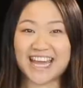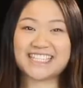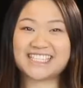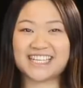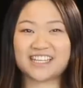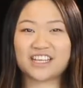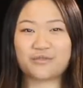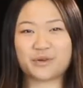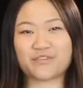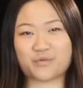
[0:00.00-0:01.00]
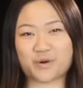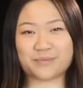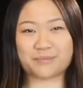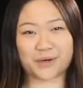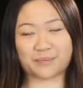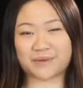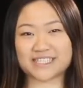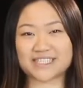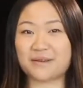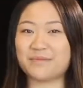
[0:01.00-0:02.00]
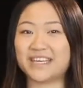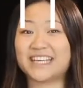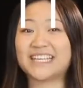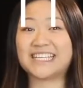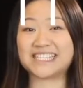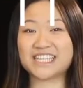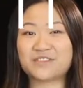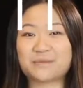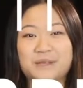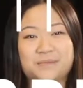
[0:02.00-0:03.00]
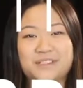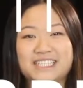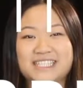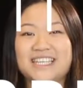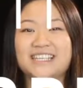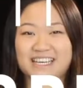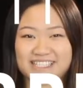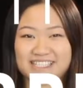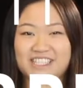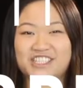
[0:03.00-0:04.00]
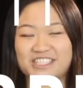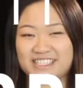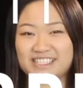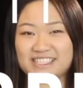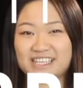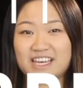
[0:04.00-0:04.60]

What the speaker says: At City Life, we have one purpose, making it easy for people to say yes to Jesus.